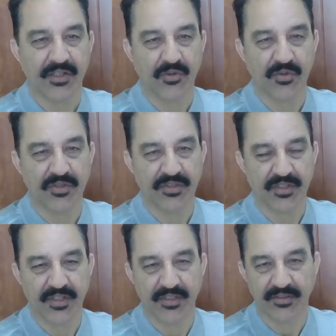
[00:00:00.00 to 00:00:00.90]

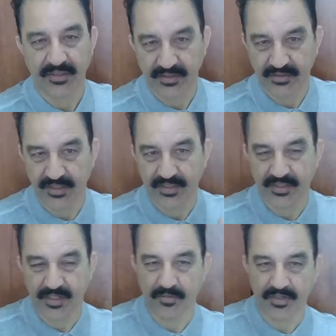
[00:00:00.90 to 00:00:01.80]
calculation and the design
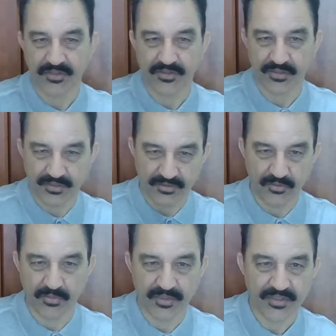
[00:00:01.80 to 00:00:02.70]
recommendation
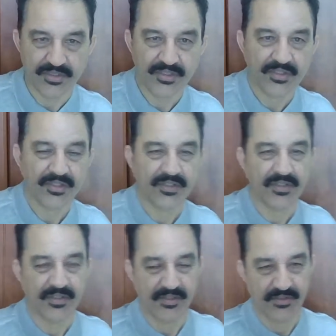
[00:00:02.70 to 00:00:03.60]
to be
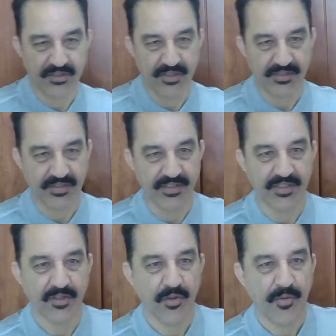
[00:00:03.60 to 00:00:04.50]
is suggested.
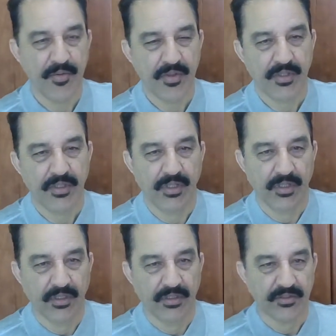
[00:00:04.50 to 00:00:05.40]

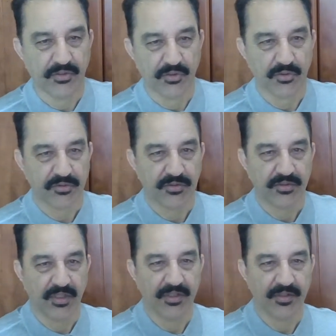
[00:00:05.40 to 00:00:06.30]
So
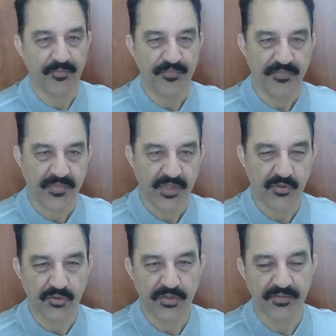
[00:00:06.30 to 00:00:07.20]
the
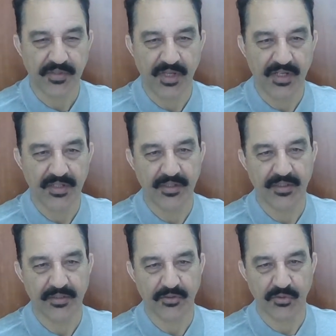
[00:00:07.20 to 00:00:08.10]
Kusi soil,
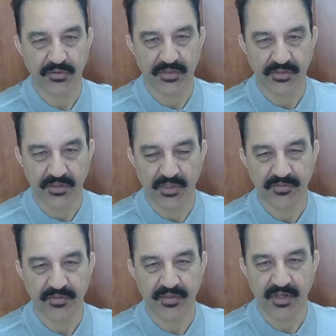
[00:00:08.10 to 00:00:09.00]
also the
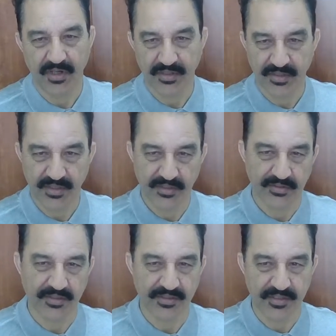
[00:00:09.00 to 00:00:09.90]
soft, hard,
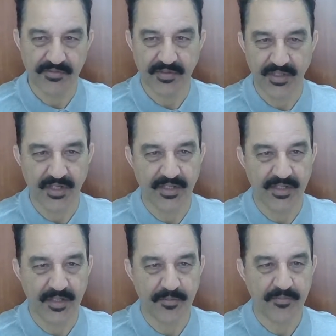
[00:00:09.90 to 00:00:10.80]
and the stiff
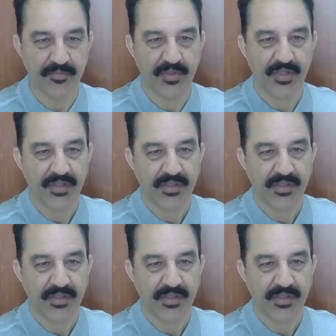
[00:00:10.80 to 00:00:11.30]
clay, deep,